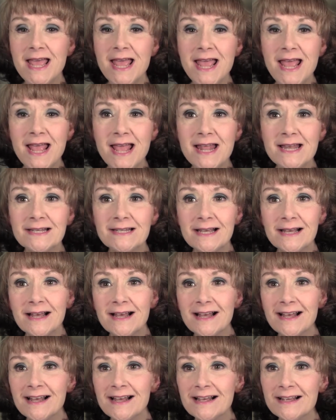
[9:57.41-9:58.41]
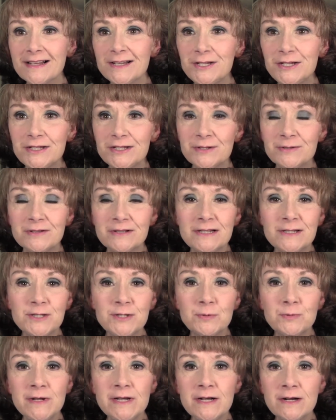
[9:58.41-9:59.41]
And she's a really
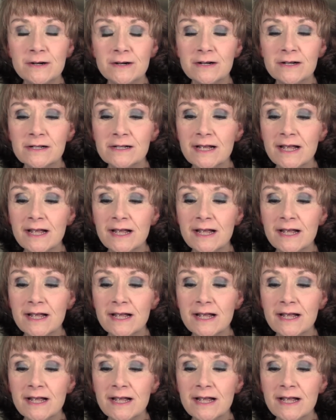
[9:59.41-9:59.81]
sweet girl,